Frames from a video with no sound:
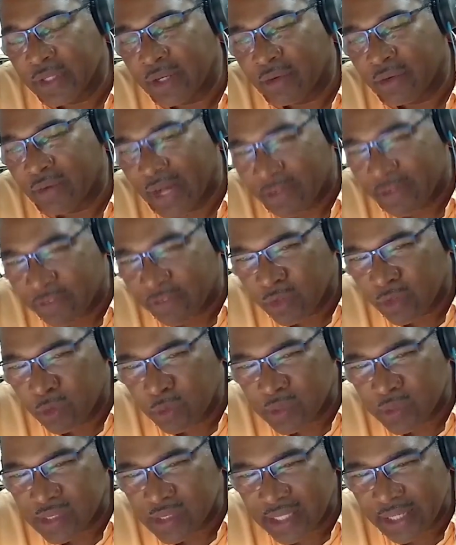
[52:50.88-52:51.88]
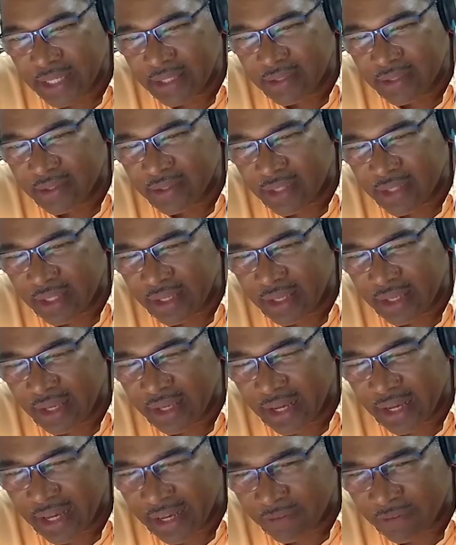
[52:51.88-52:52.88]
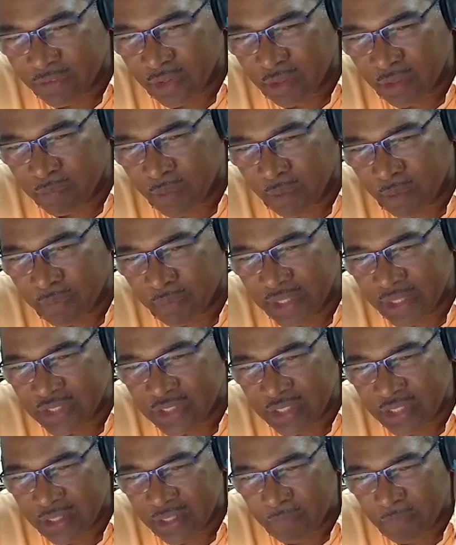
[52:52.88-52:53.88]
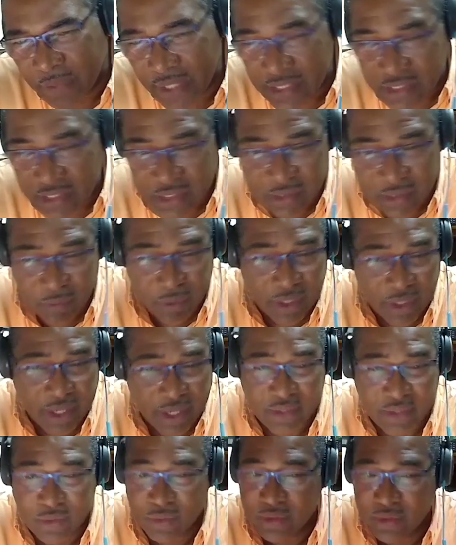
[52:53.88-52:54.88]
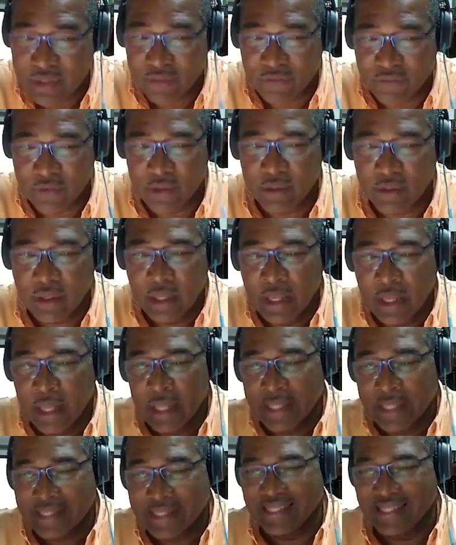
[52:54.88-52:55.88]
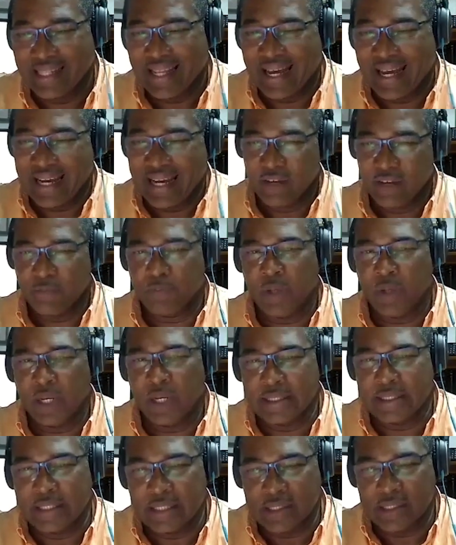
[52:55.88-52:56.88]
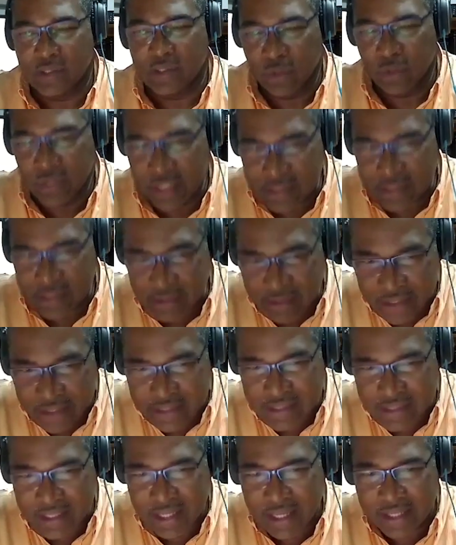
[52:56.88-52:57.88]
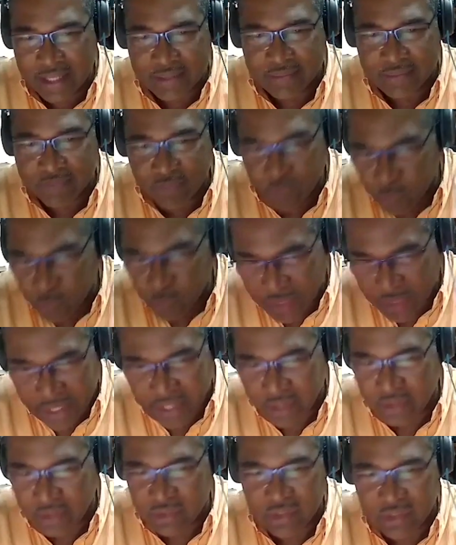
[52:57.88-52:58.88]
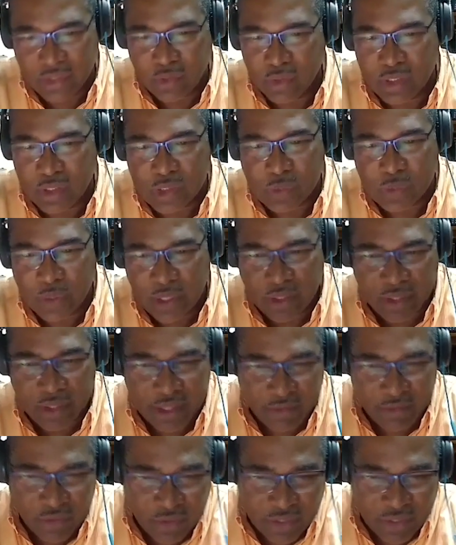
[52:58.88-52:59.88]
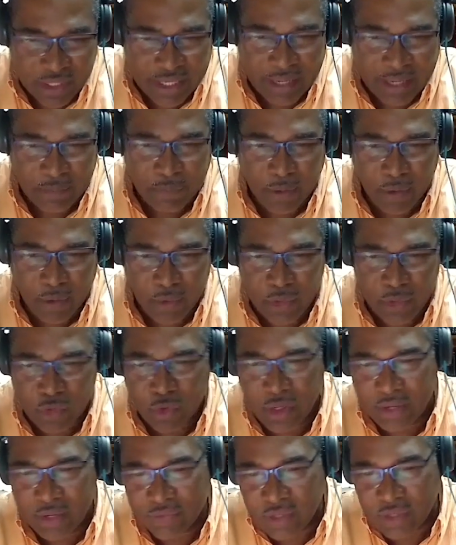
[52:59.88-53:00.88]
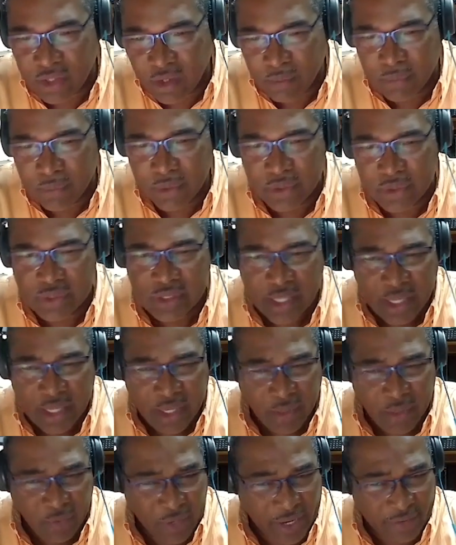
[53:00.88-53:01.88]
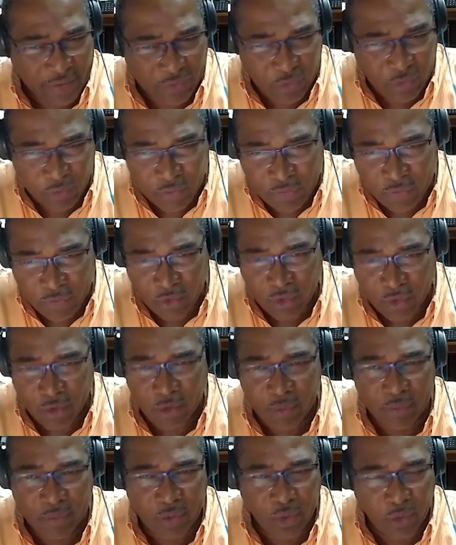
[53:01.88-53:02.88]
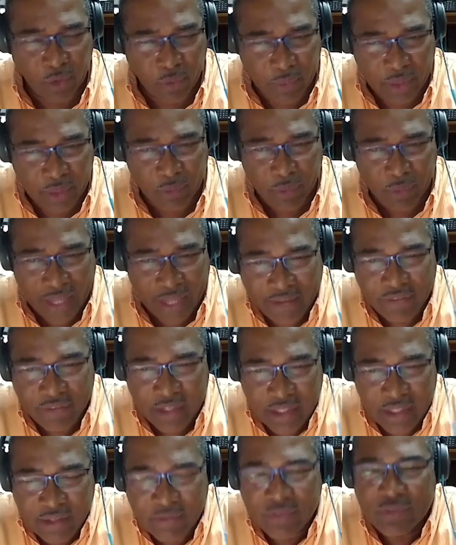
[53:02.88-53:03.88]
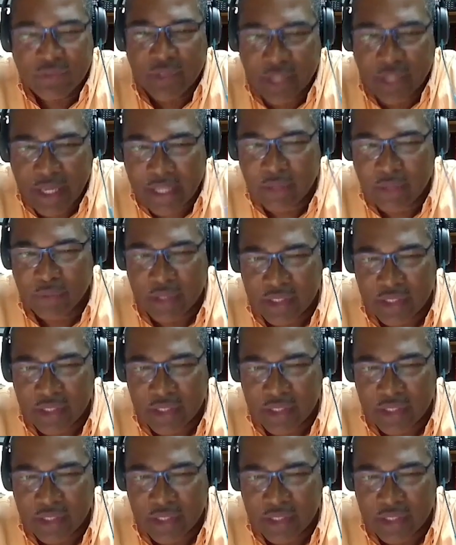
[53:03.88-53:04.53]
Raphael, who was saying to the African population of the PNC, we got to do a different line of politics. We can't continue this way. You're never going to get power. You don't have the numbers. We have to reform. We have to live together with